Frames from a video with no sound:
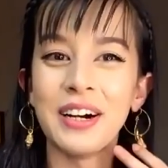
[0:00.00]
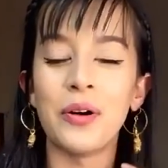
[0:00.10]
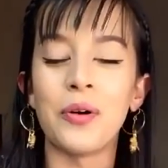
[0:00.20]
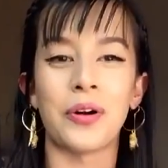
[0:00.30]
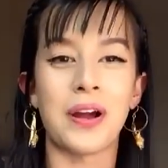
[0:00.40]

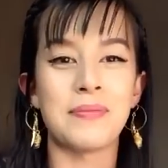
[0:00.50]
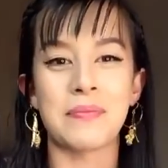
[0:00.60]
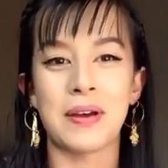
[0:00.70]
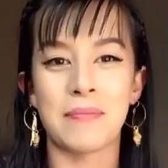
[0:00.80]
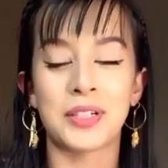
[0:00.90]
or
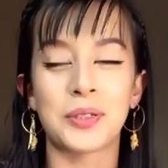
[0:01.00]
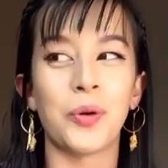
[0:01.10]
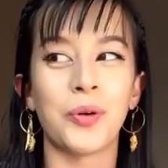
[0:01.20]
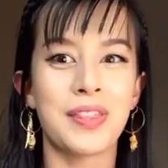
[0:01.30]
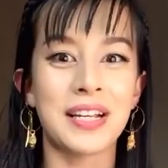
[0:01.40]
MDMA much
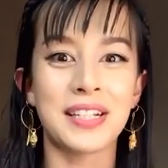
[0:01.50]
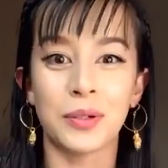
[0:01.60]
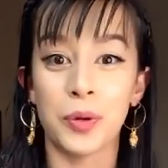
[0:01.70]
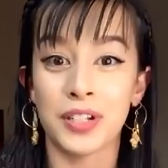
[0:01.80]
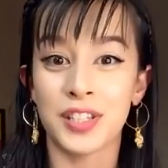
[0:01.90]
more things
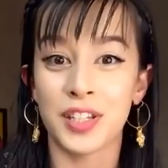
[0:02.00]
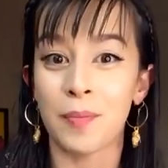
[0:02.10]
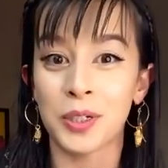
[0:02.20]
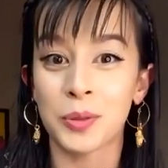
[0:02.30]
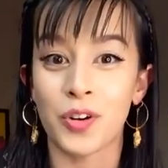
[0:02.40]
that we consider
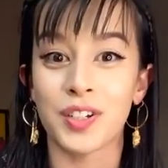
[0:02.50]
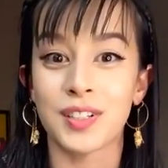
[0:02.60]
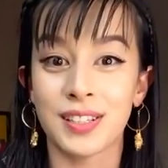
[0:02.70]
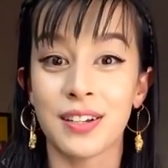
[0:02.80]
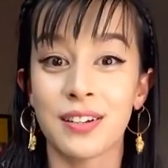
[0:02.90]
much more
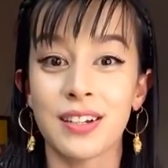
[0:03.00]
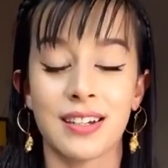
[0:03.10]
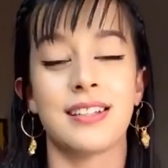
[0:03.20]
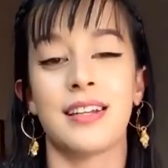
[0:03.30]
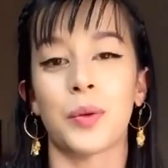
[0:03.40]

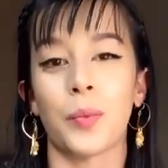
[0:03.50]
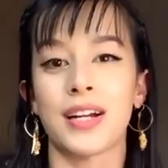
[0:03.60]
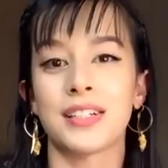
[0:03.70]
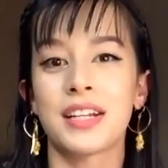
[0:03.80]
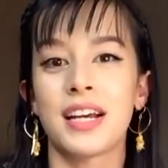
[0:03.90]
serious in the
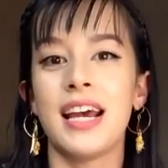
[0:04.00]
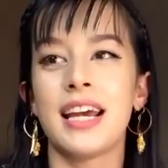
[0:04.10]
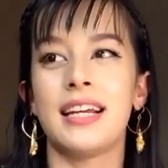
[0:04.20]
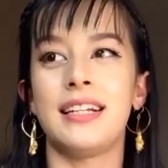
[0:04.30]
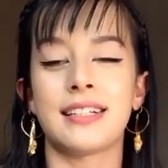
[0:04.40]
west
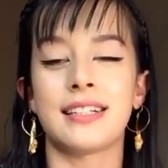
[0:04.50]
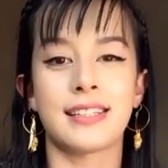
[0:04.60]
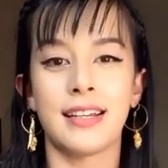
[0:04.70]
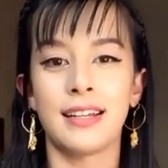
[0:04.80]
it is